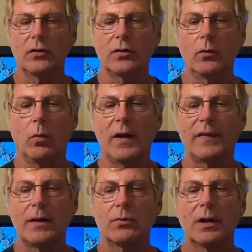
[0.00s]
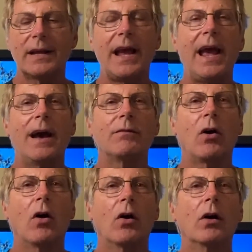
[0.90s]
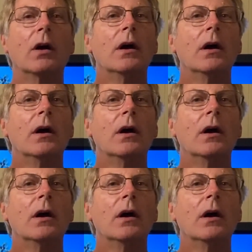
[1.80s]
So what they really have are